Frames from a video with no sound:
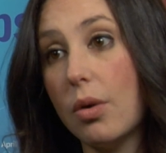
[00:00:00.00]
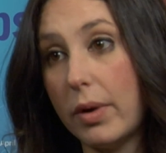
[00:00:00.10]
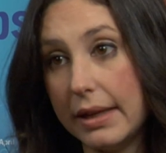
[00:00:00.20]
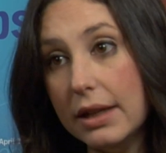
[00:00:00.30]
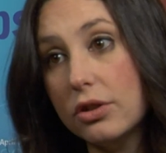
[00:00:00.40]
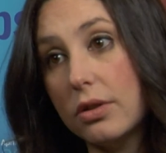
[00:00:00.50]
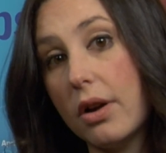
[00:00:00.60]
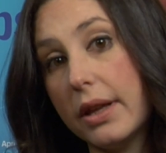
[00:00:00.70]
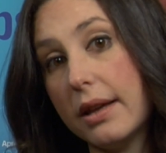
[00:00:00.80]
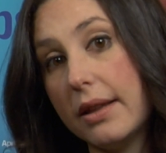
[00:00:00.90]
or what the issues
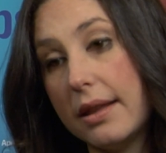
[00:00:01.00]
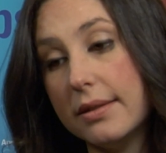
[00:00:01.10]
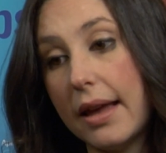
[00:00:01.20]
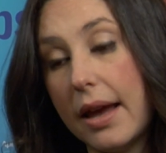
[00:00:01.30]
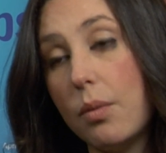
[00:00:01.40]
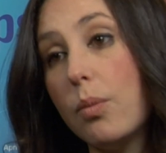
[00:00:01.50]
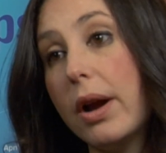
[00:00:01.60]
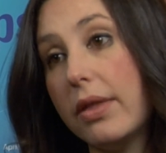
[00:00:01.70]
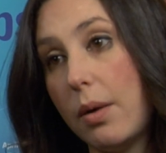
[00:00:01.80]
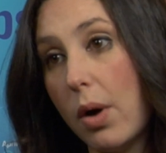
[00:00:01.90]
are, they can then say
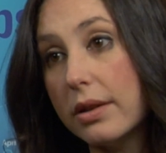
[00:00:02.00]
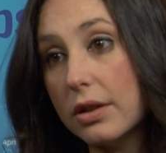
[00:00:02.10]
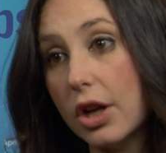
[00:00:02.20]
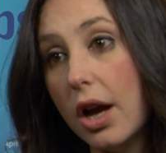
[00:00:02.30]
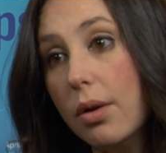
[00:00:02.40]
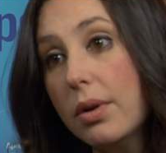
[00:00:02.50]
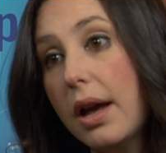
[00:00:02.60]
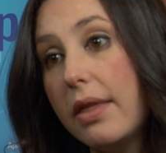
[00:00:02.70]
where they want to go,